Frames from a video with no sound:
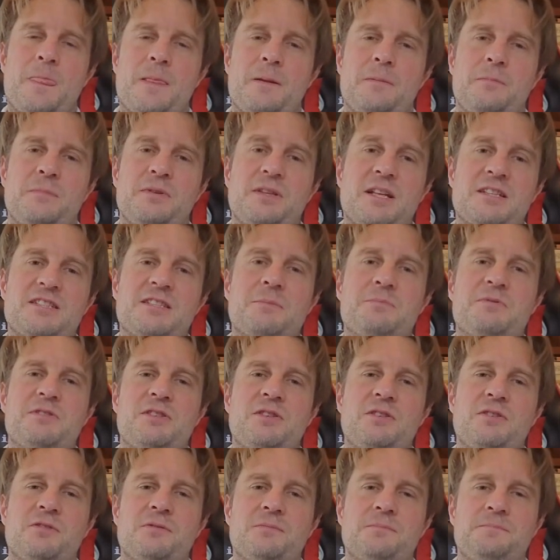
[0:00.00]
But that's up to
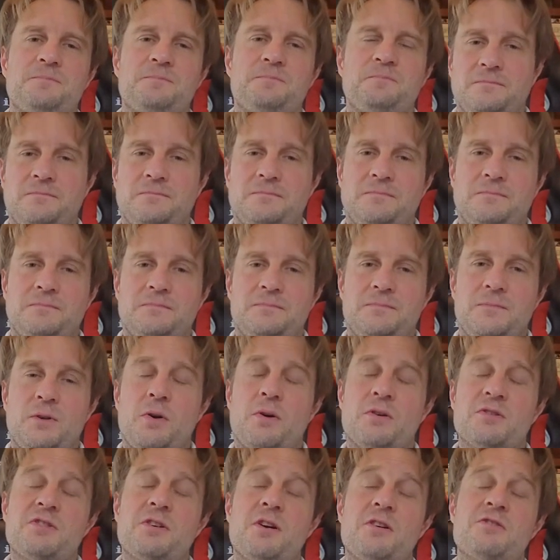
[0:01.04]
you.
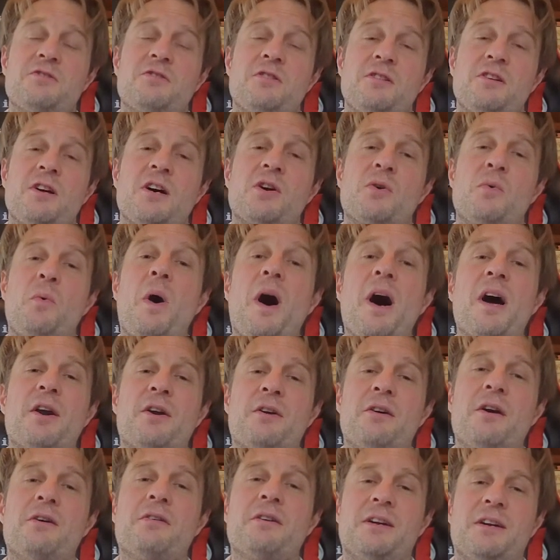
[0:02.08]
Oh, it's also a lot
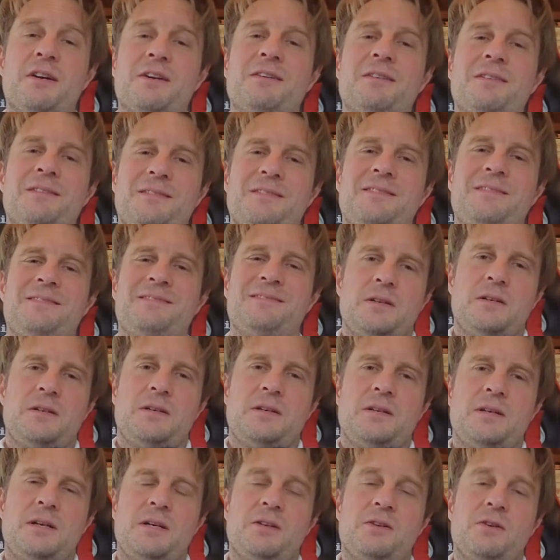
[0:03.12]
quieter out here.
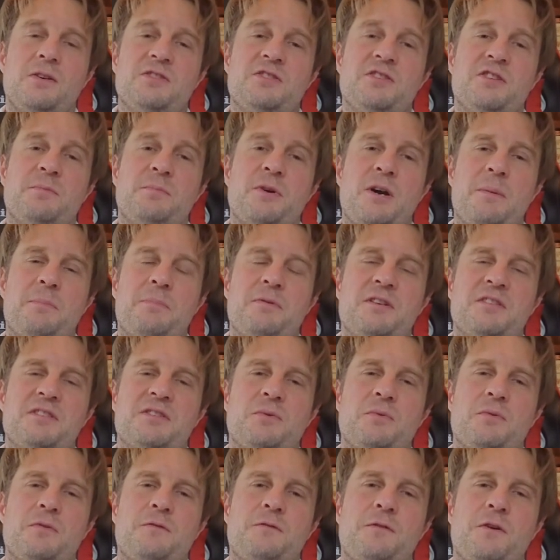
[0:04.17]
And also the properties
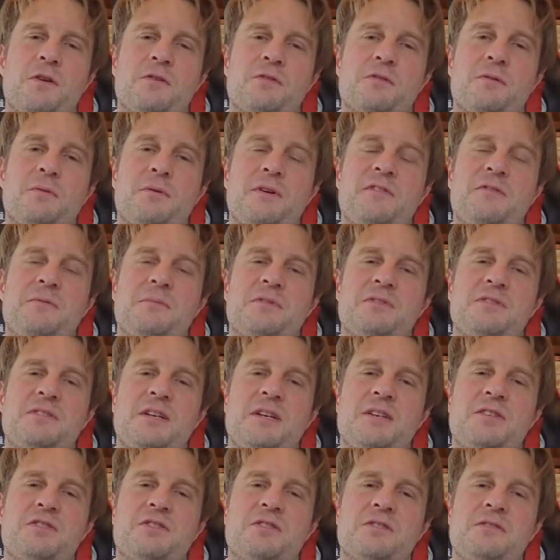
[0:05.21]
farther away from the
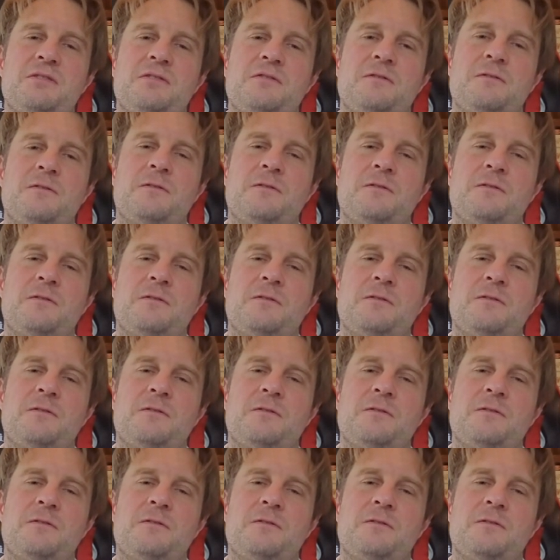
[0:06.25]
station